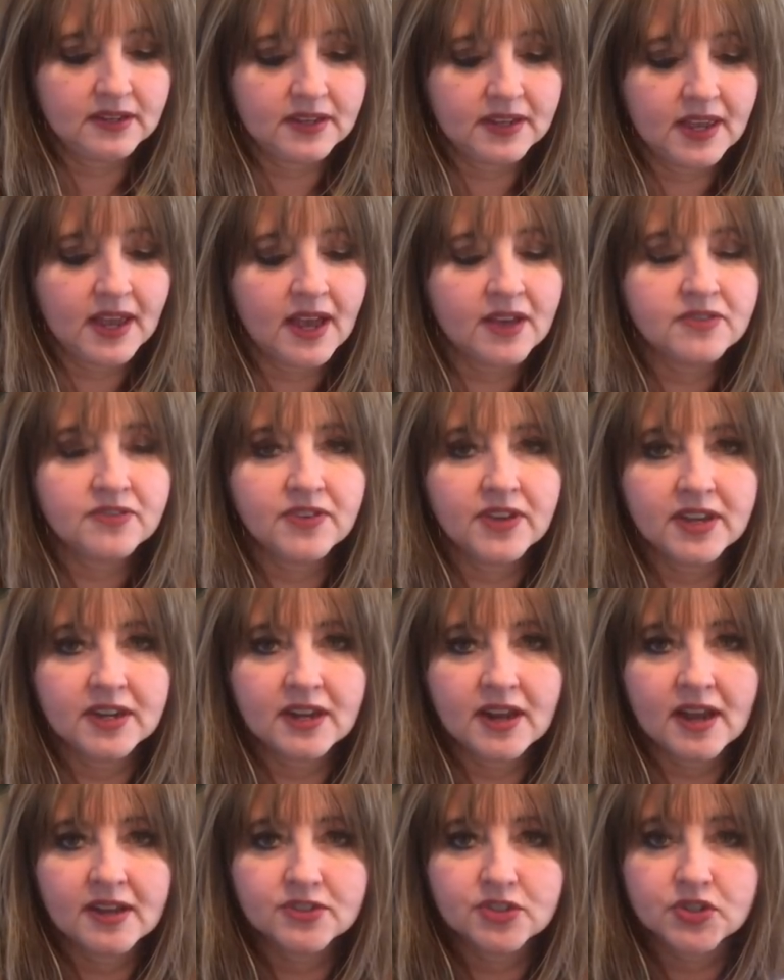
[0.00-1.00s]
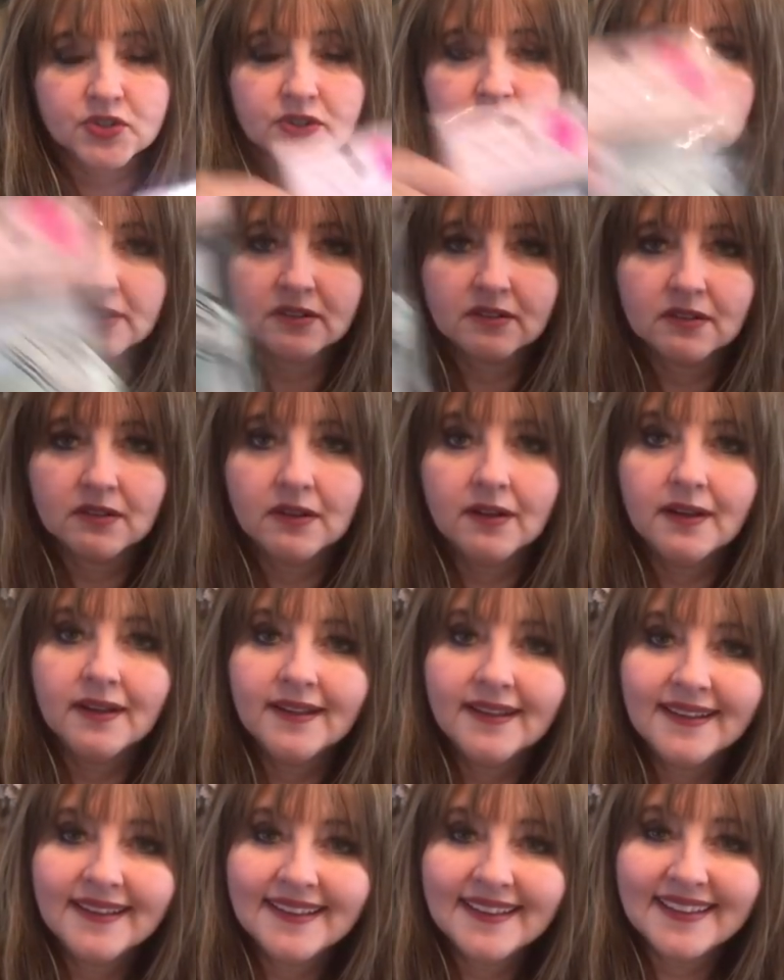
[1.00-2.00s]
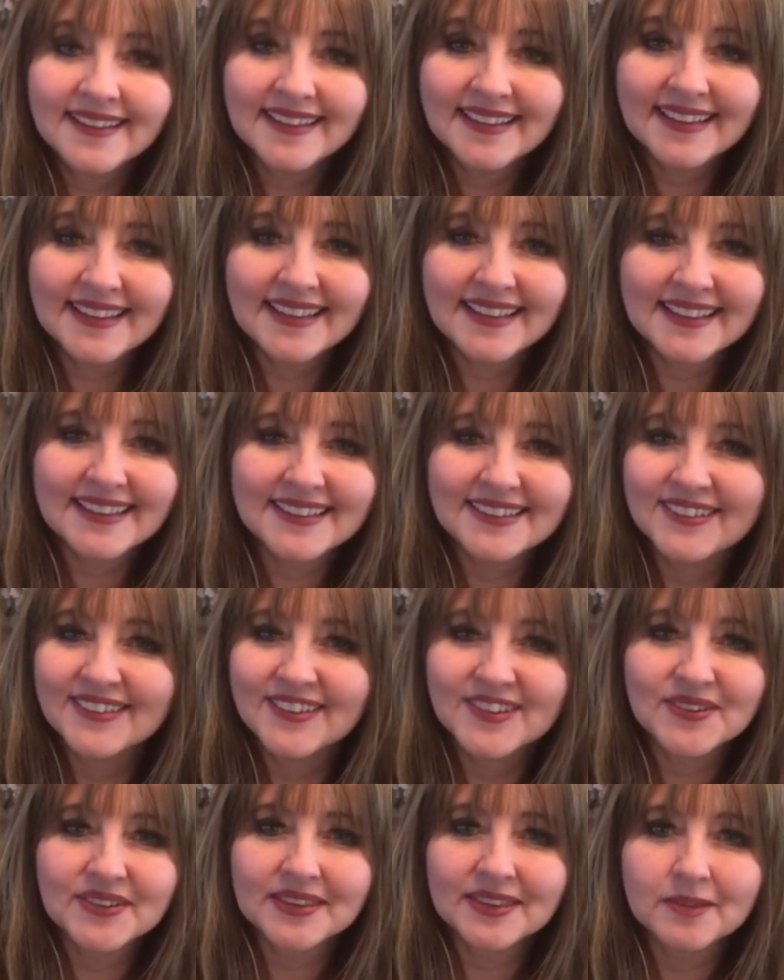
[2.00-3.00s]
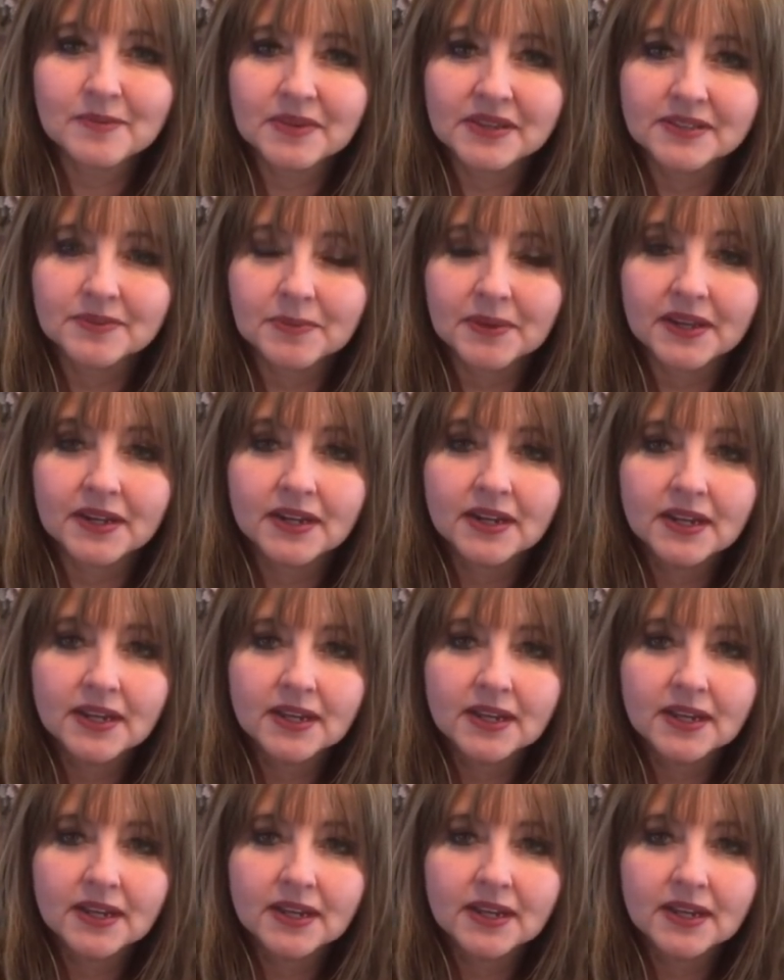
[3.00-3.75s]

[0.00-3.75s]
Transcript: Cafe Natural. I don't know what that means, but.